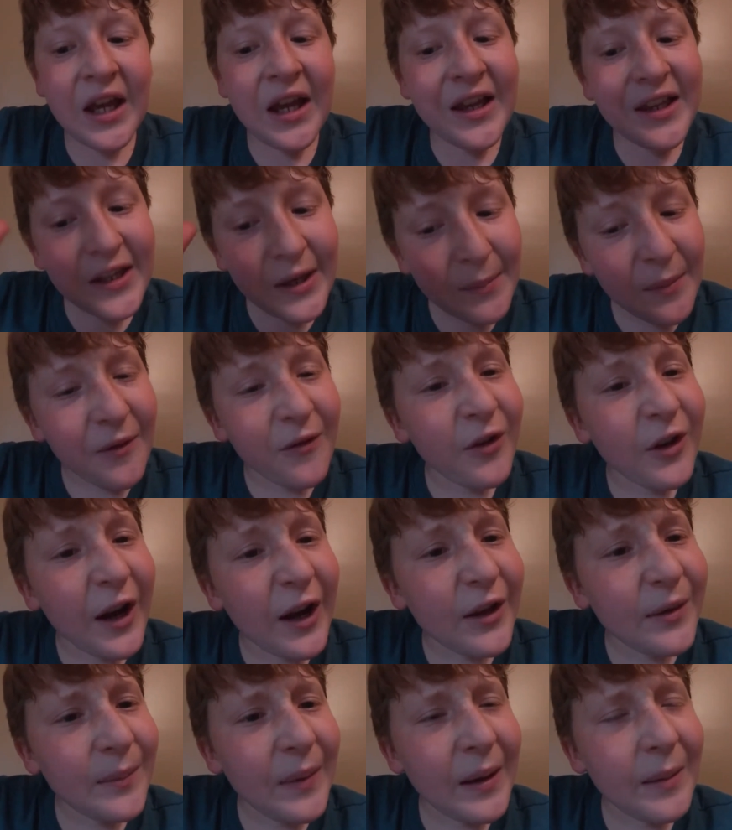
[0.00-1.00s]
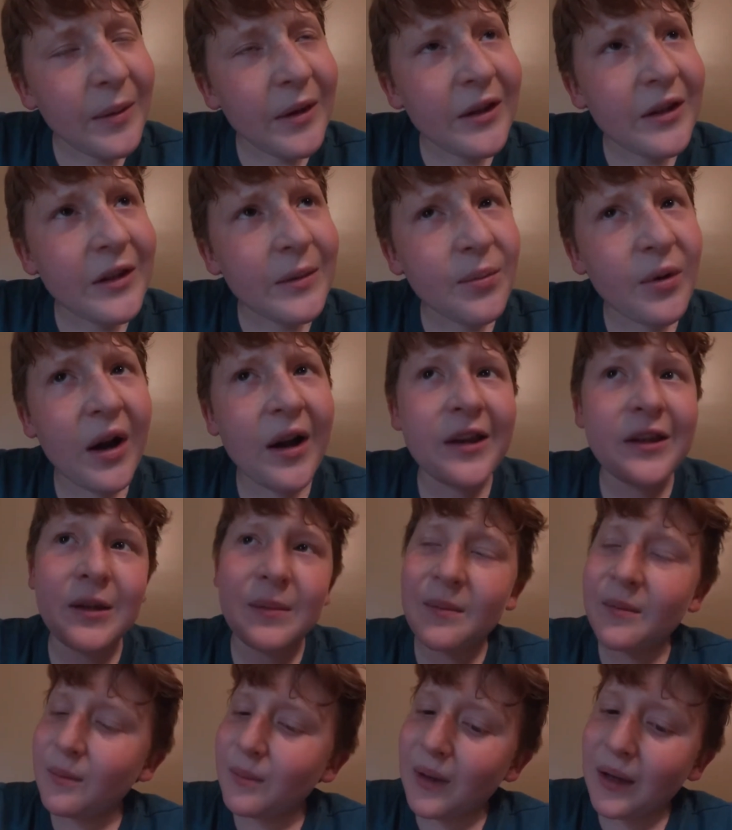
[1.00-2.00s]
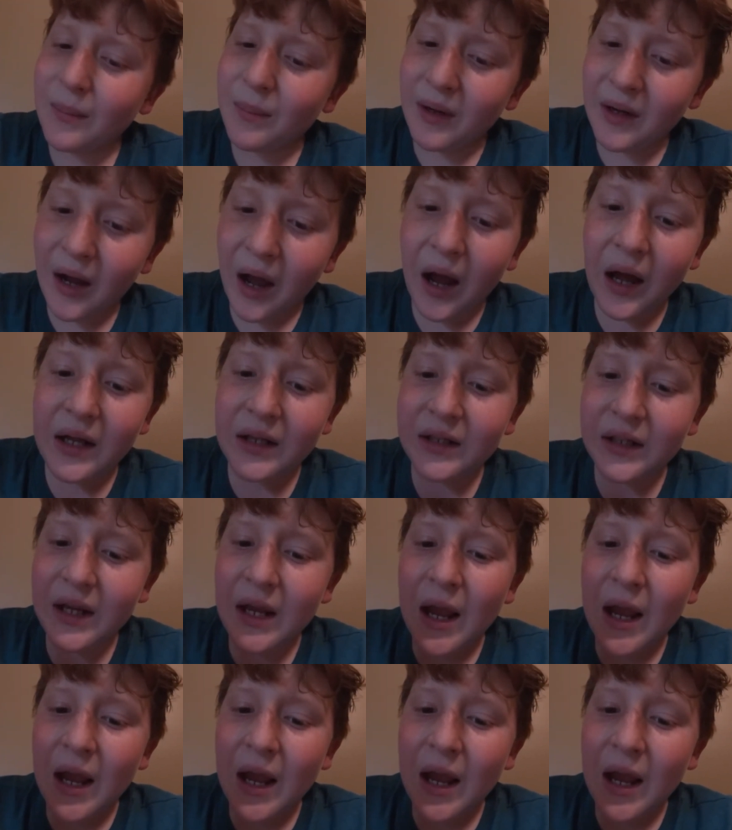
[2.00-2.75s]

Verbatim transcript: Some of you guys may be surprised, some maybe not.